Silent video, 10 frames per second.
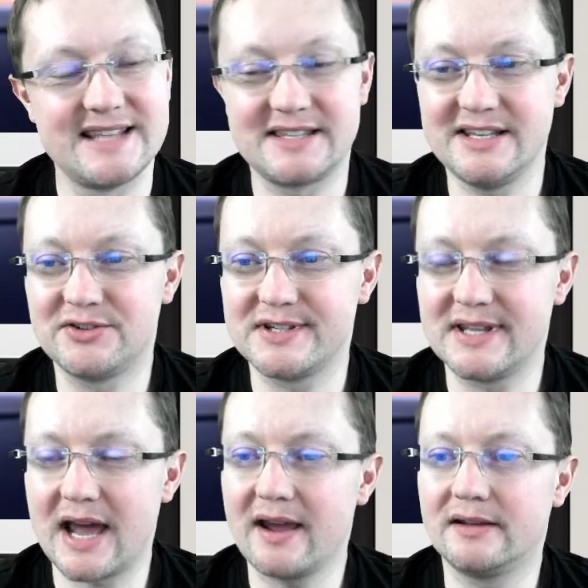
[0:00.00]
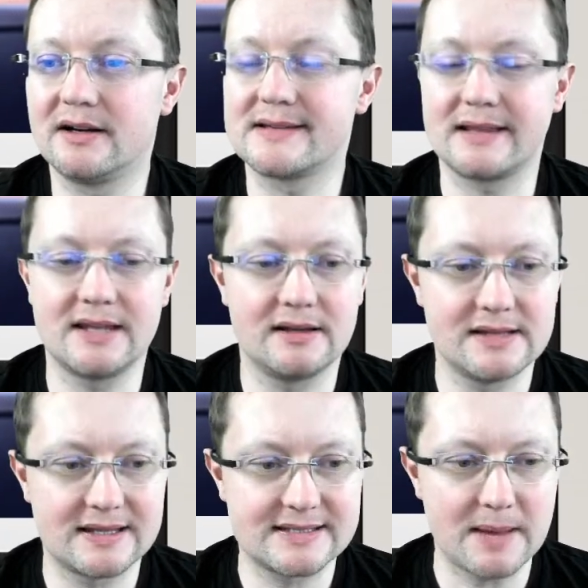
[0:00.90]
interesting. I heard
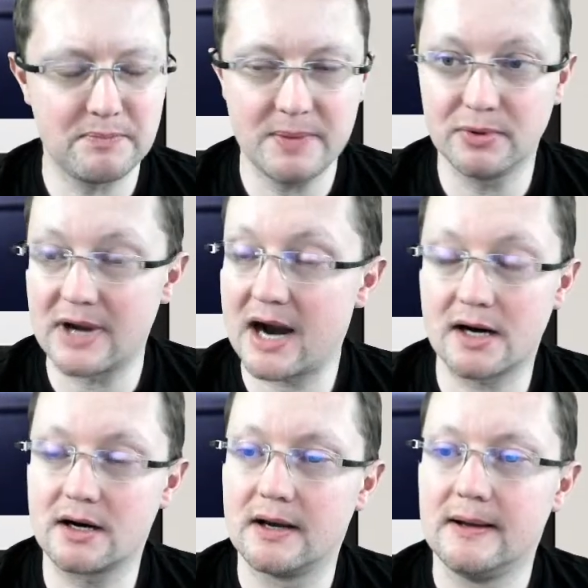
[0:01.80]
that some people are